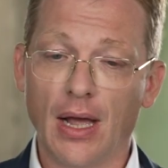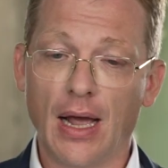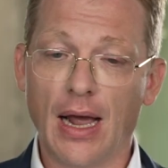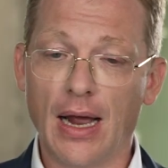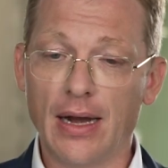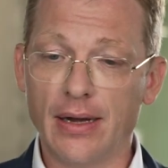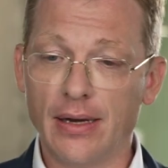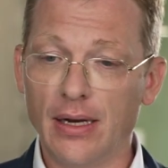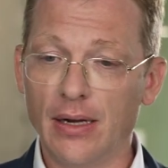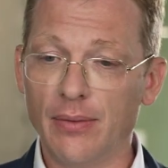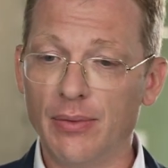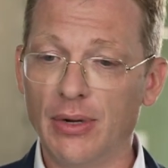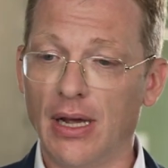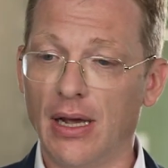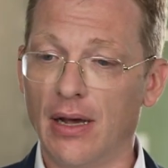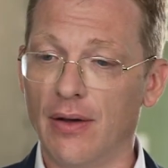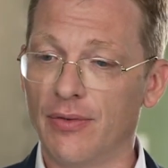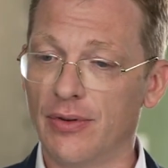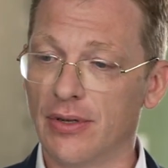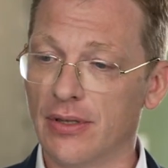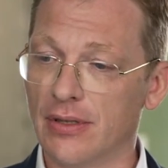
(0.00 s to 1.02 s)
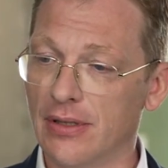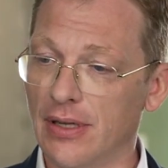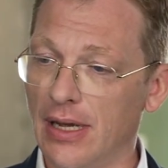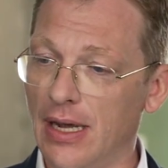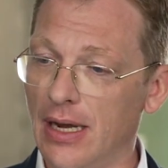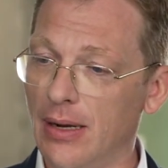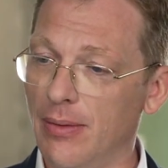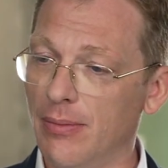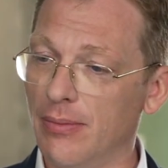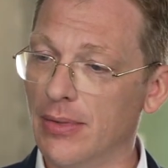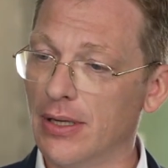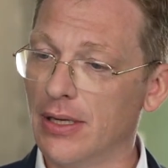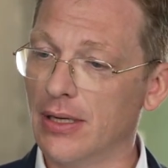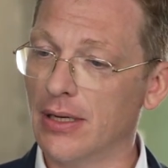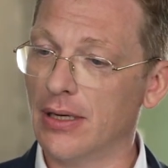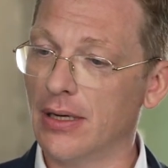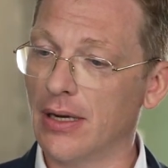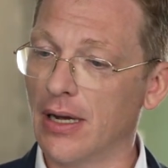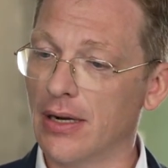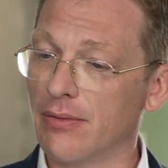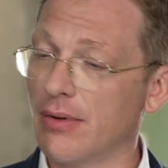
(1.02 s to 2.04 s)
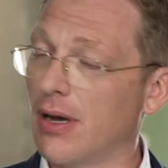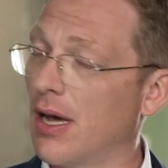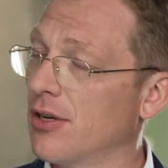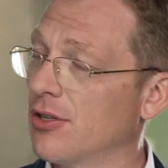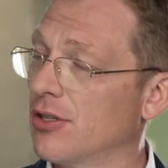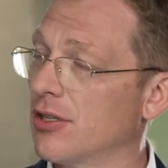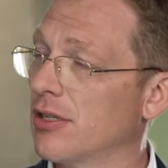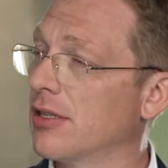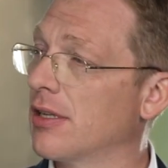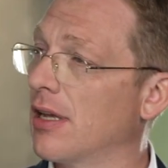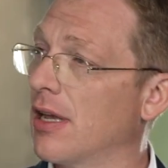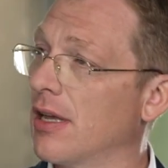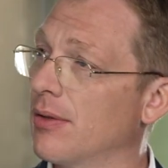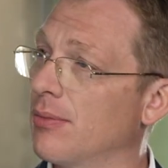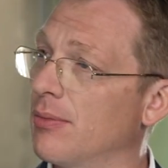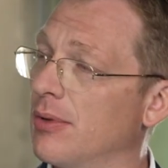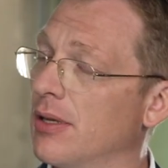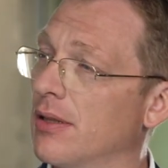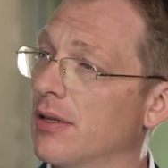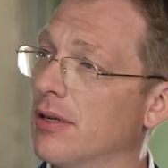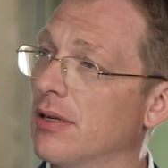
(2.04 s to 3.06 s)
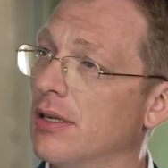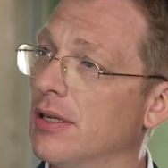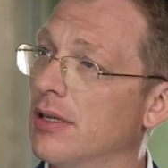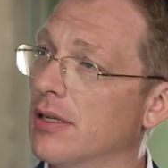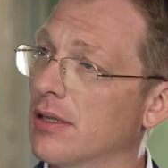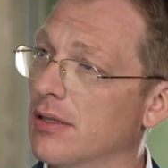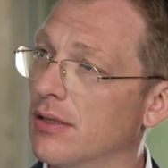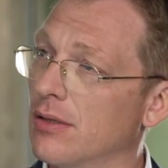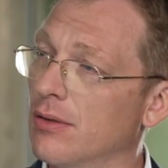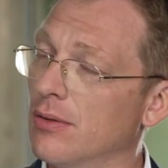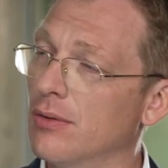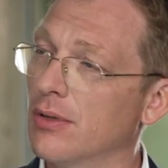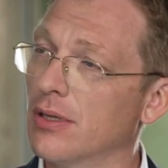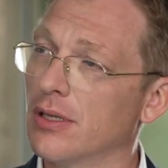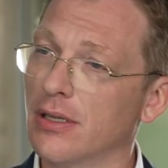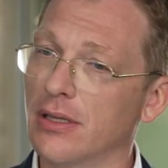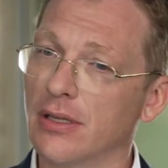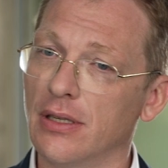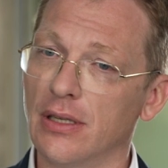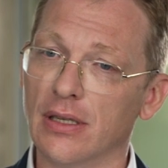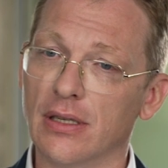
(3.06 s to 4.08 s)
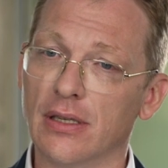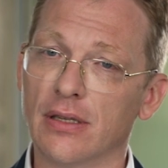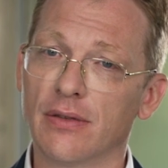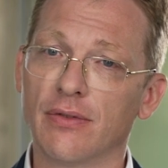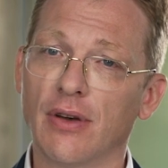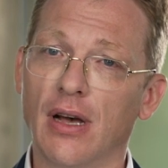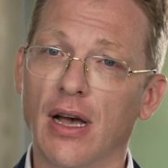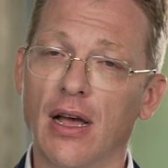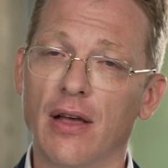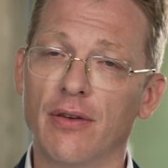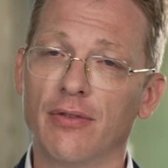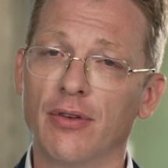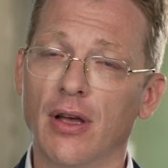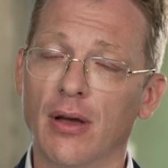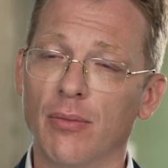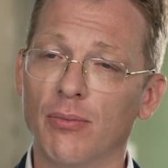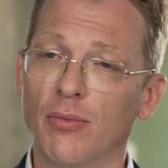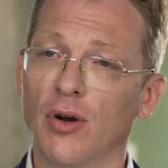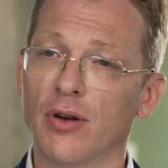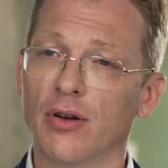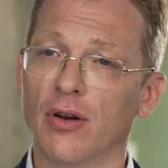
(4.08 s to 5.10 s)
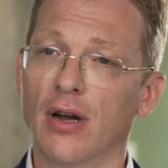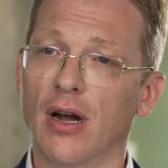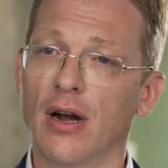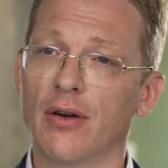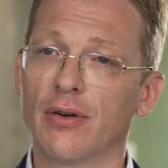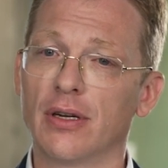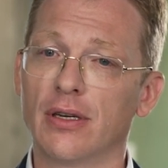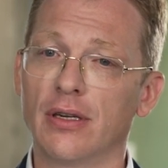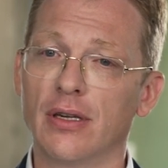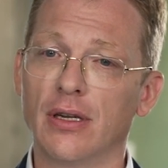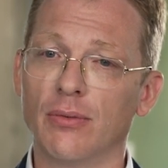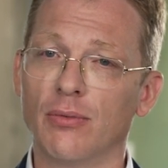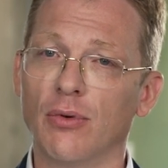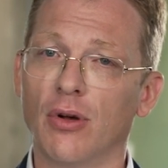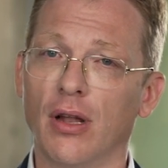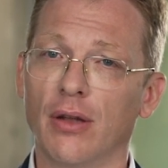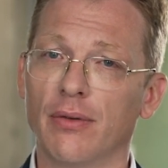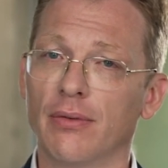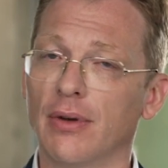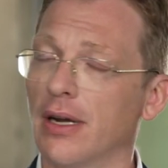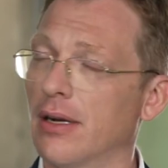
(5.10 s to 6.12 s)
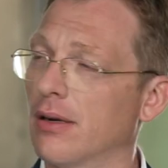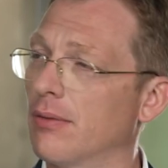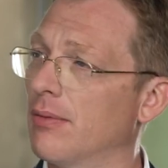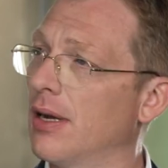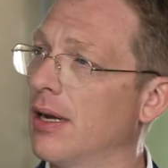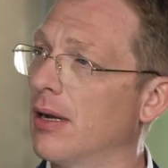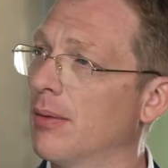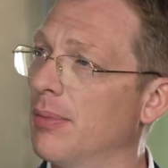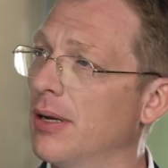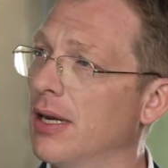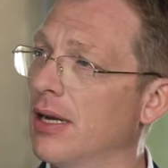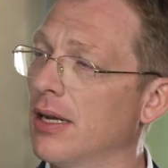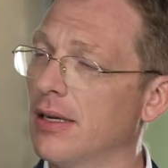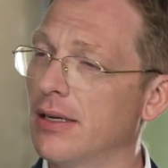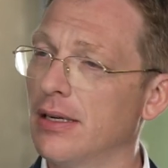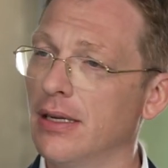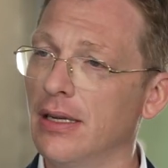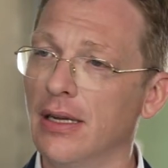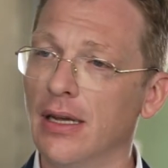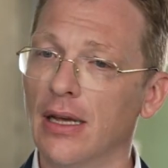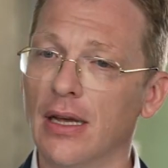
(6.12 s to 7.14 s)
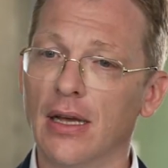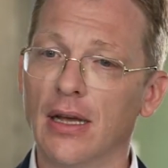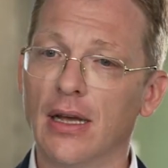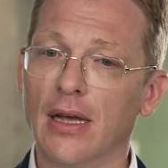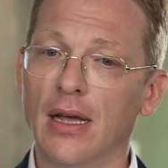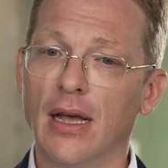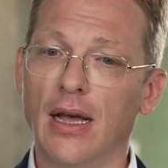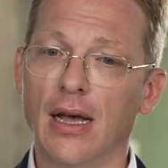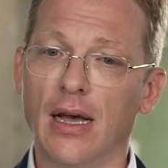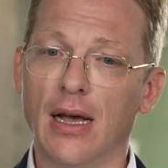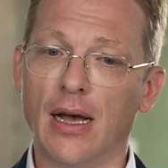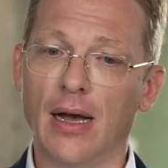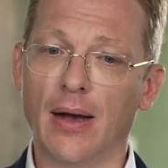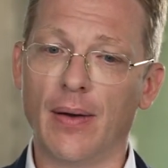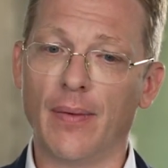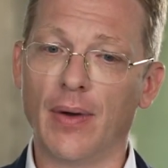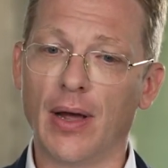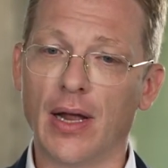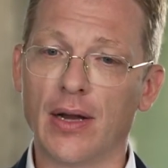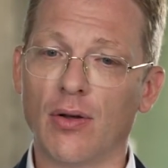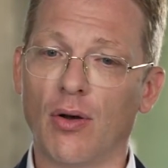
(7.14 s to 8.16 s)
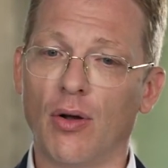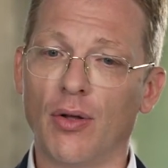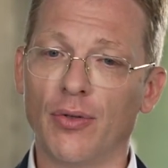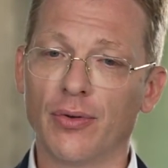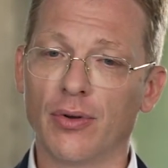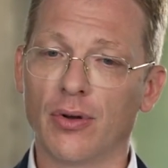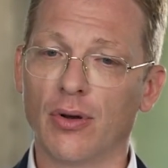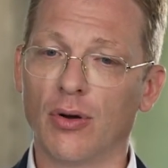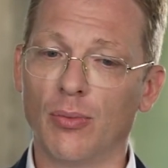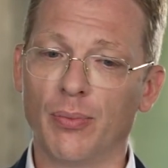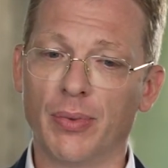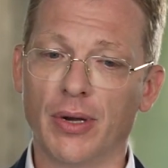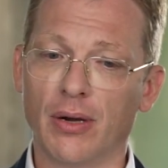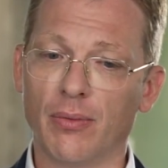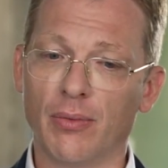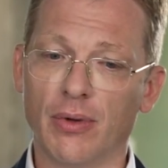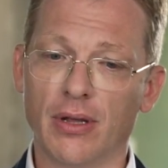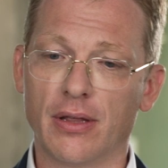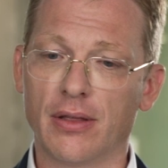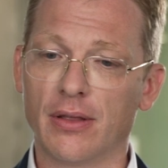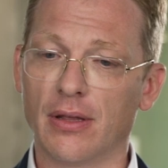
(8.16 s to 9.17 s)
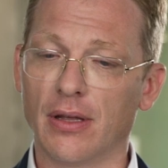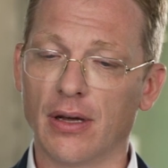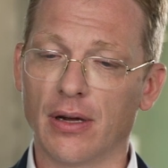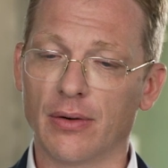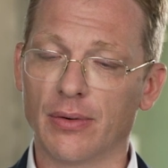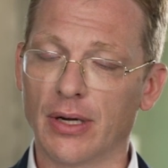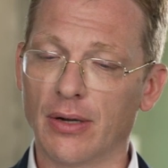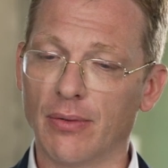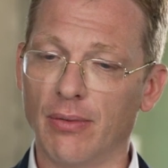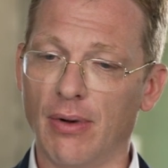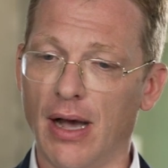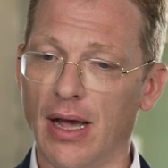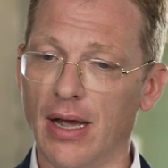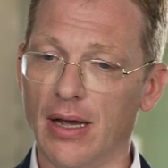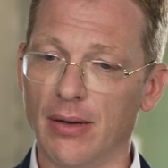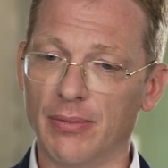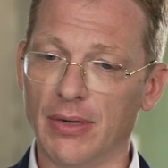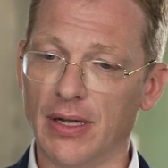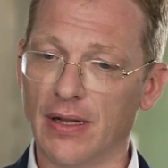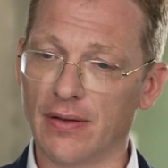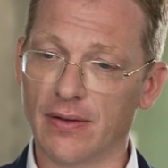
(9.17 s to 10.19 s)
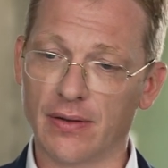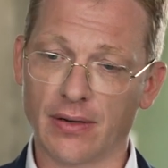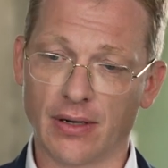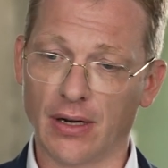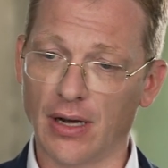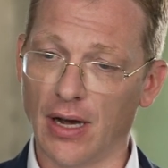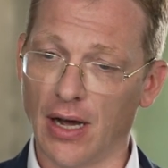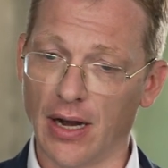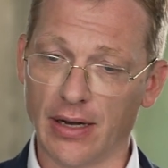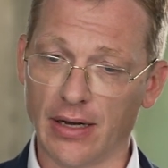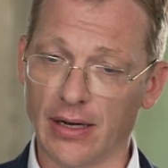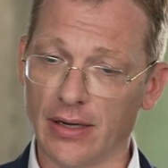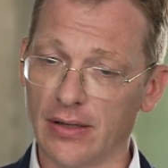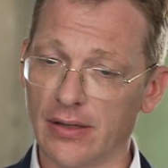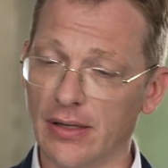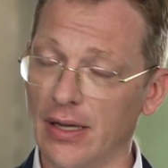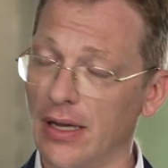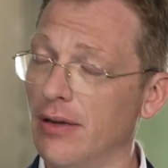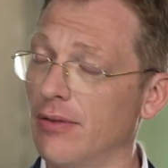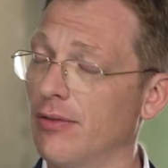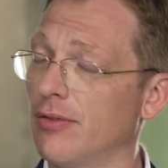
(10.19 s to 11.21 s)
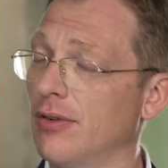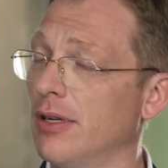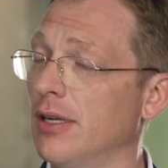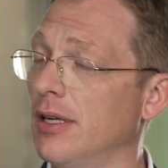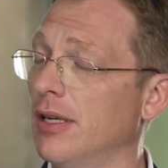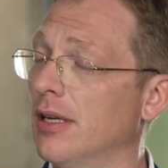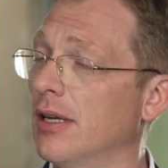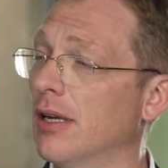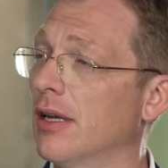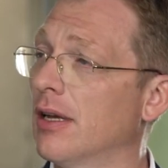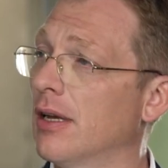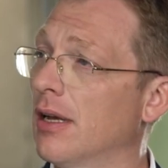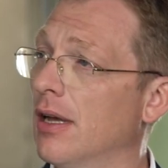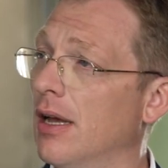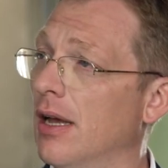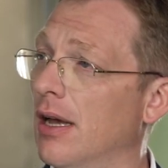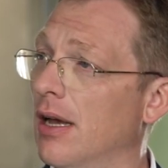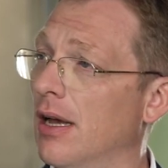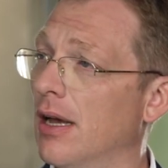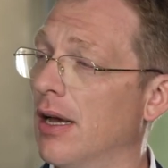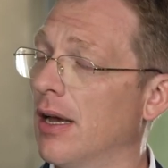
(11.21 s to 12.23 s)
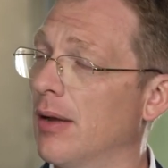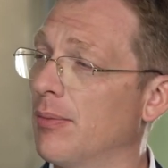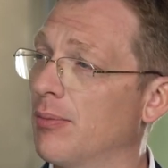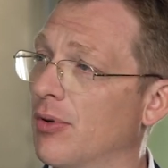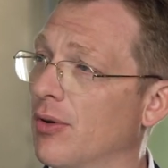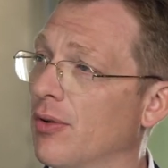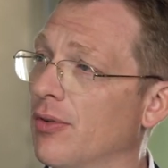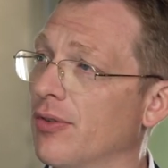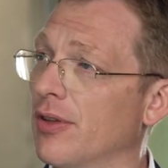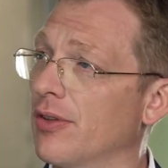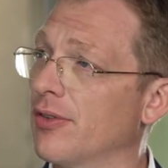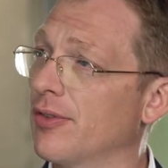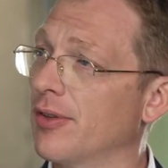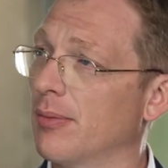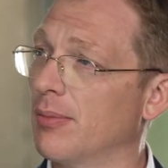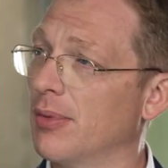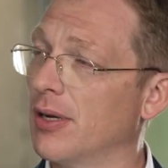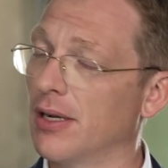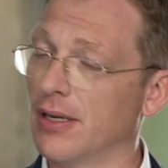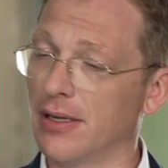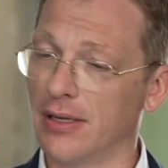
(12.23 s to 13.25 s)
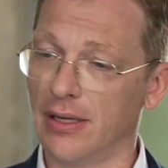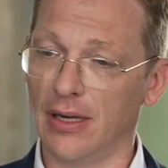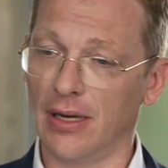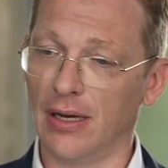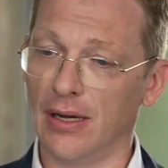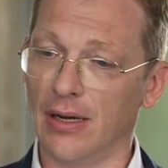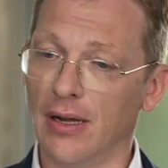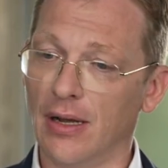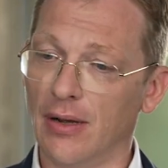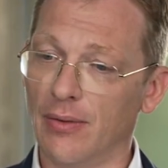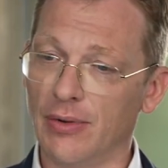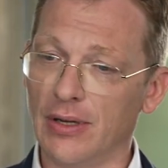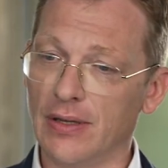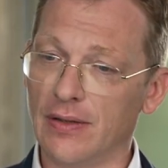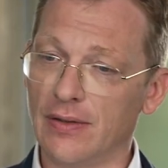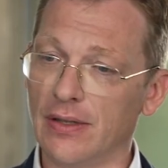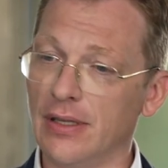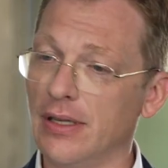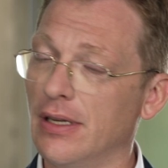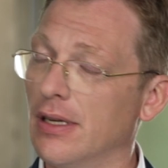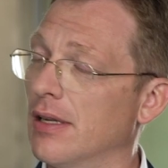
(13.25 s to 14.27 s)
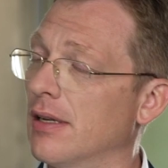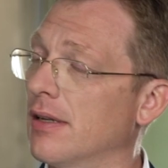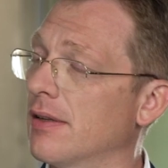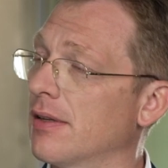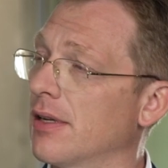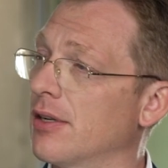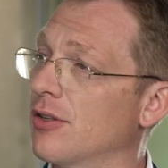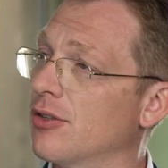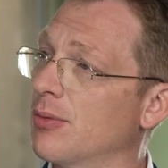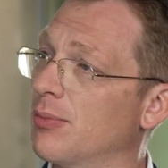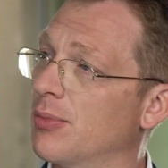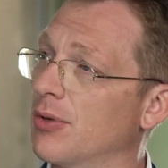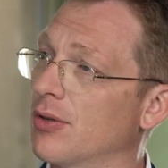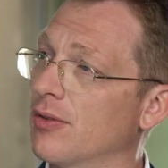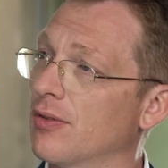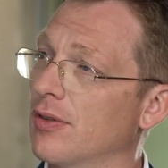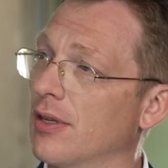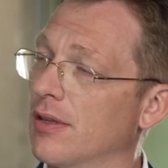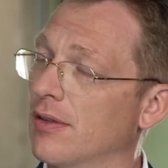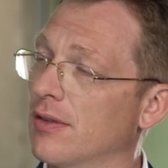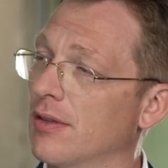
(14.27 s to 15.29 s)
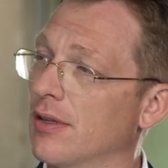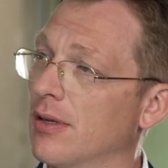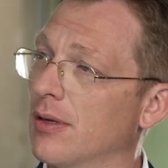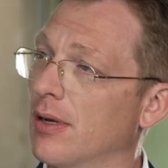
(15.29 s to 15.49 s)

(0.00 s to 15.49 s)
And here we have the same uh, advantages as with the TS2 and the TS5, modularity, worldwide availability, uh, and also coping with the requirements regarding safety uh, and process stability we see in such a process,